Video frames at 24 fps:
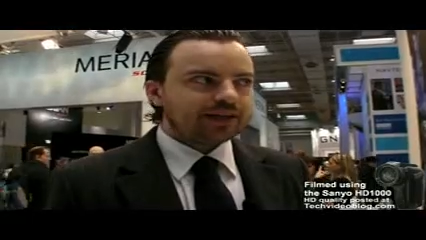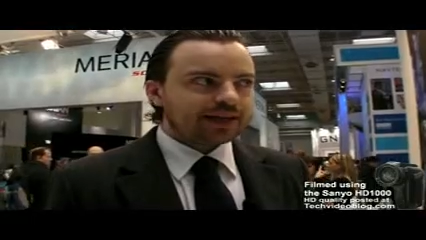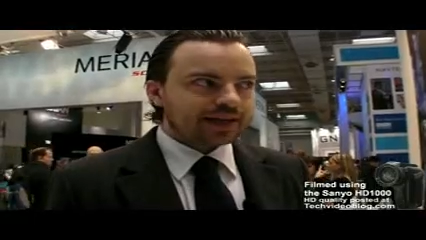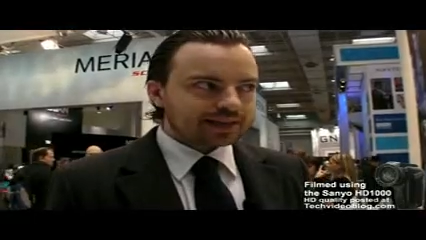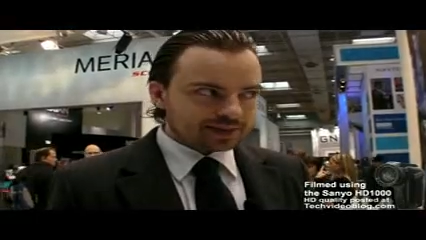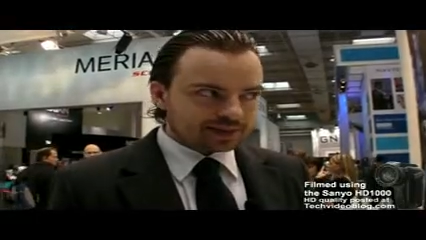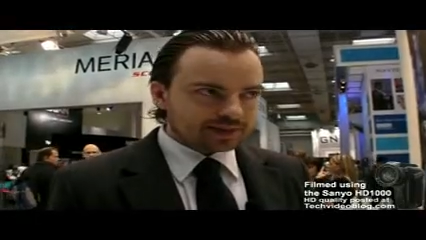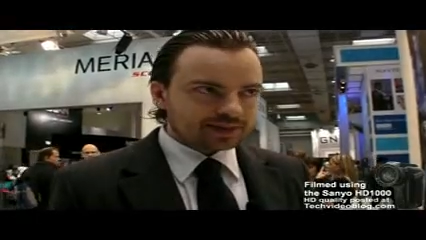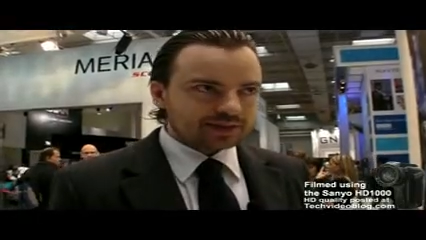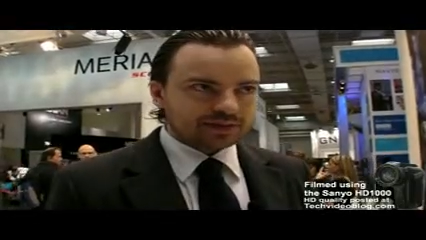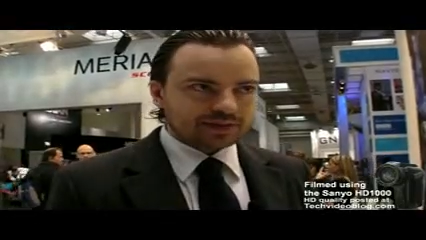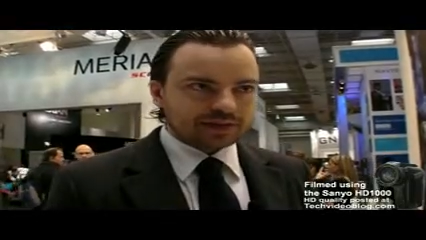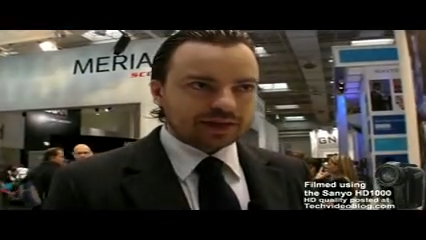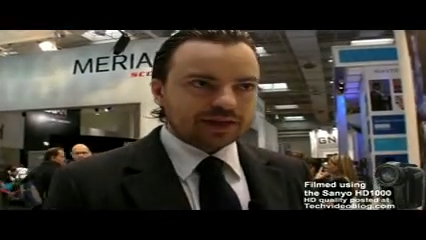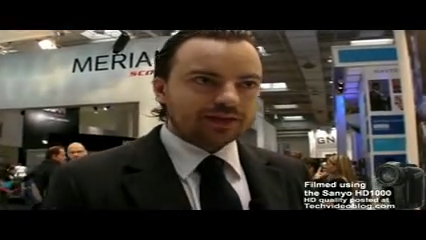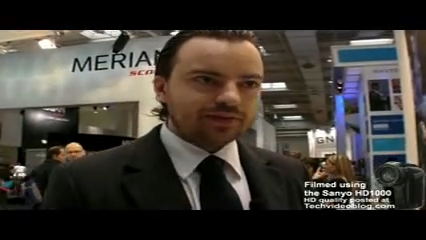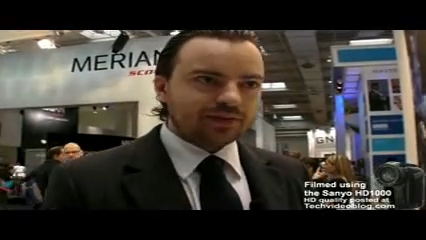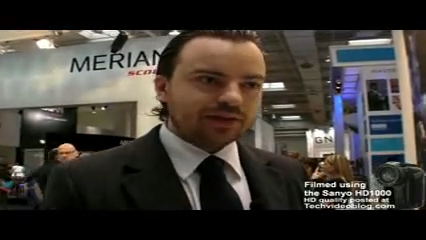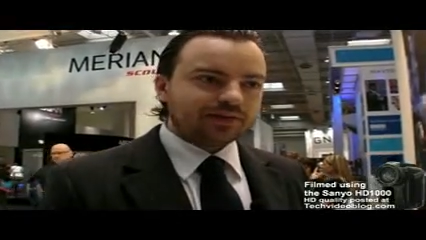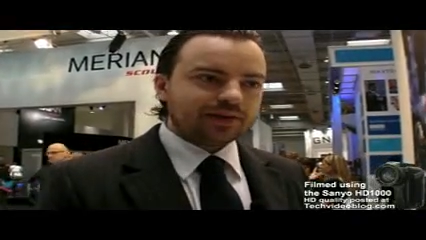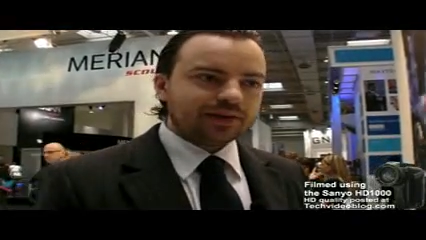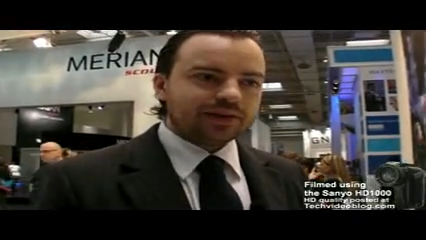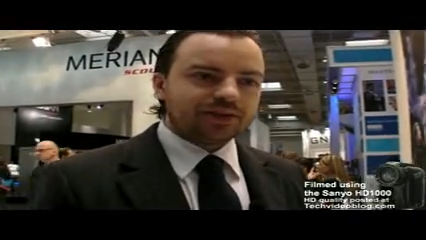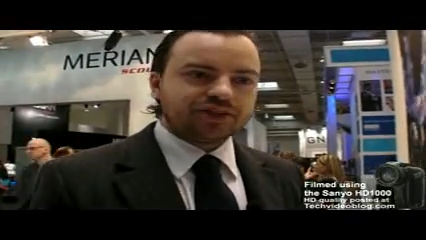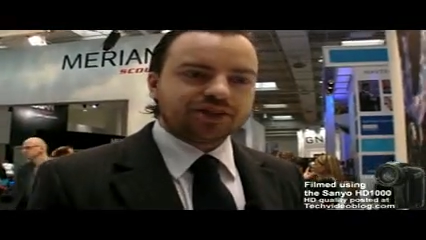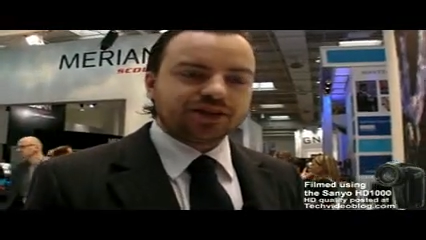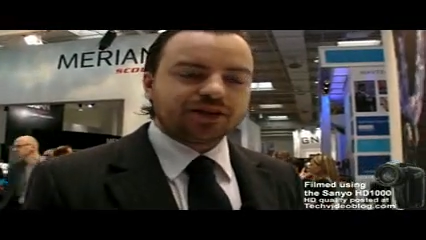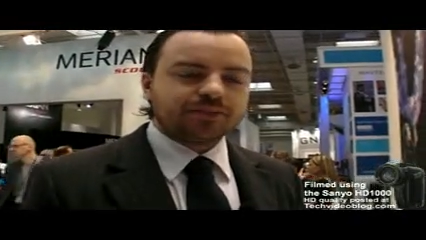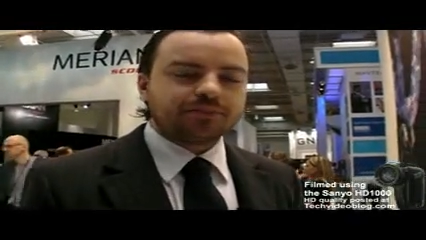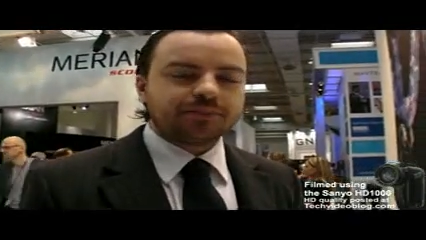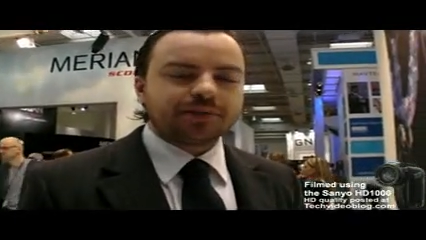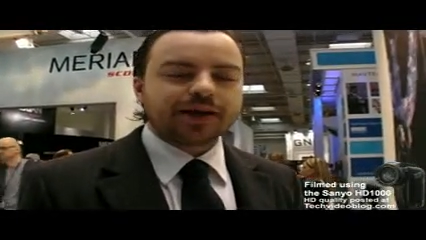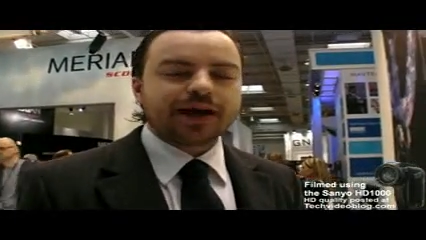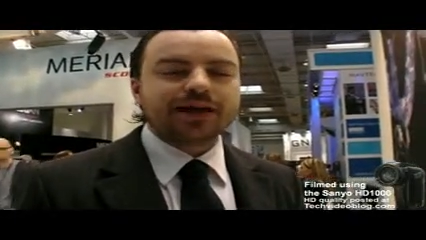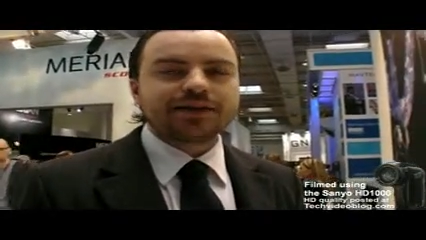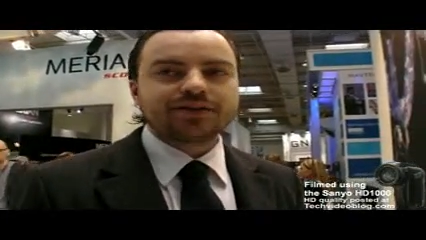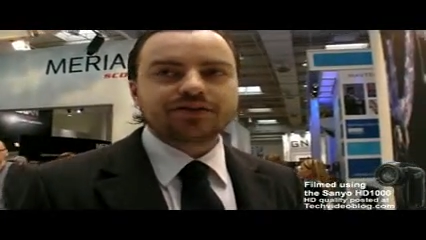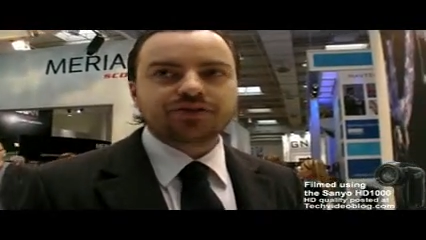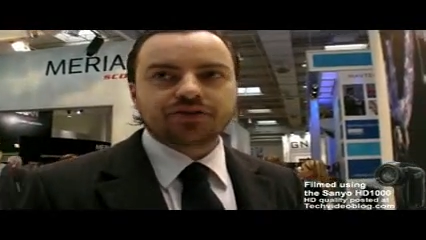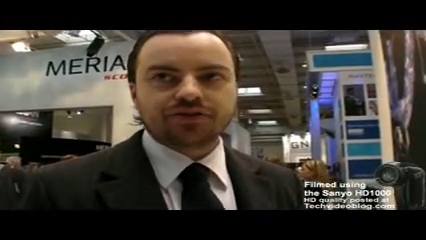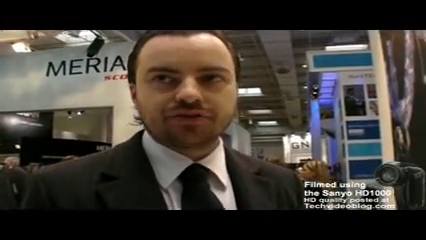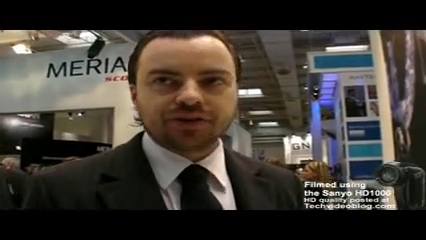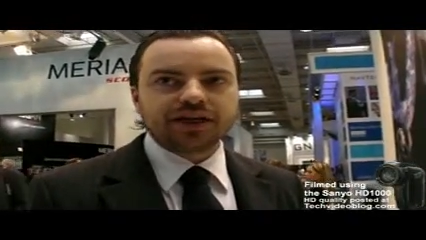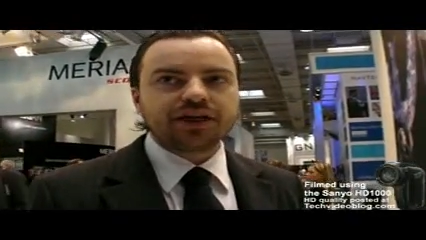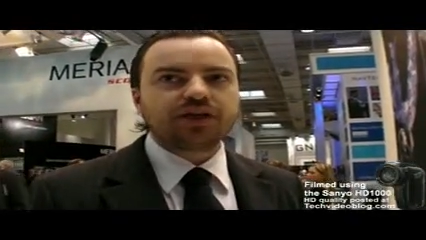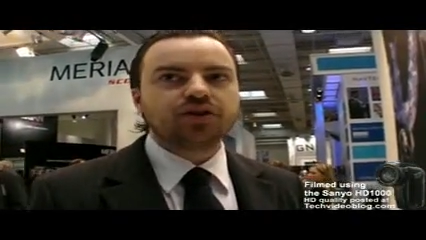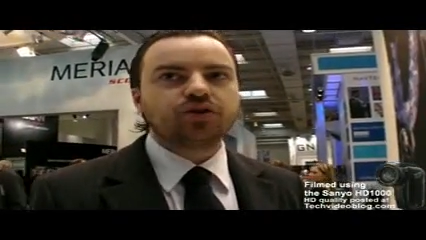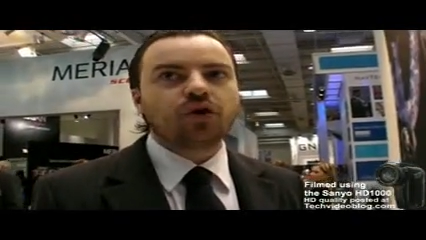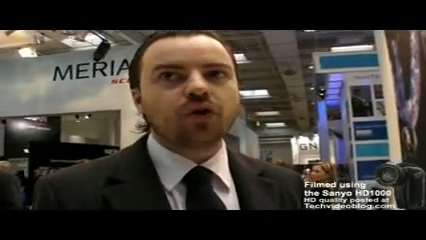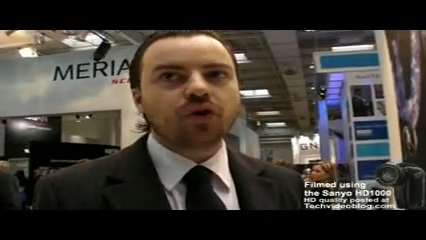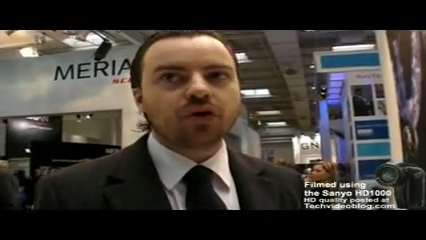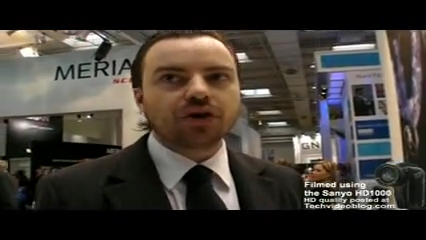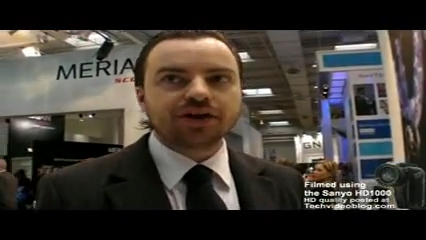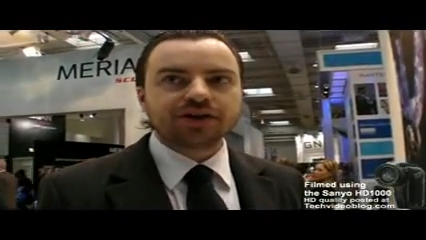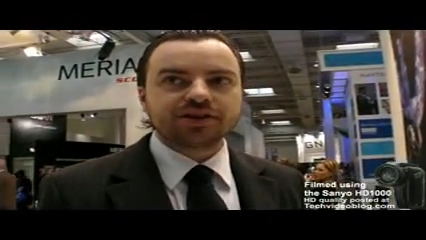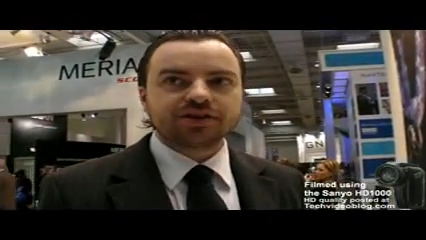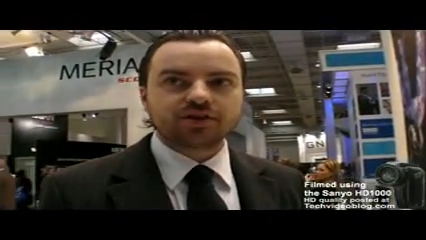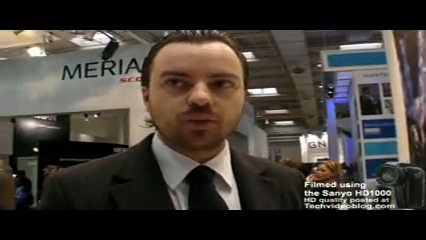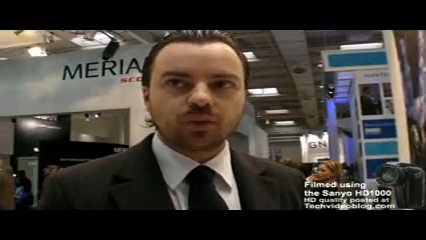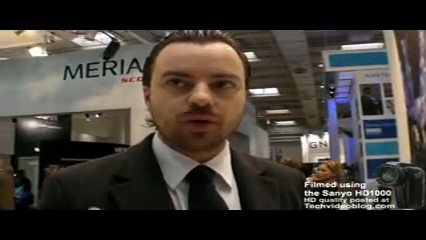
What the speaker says: Yes, the chip has 3 cores,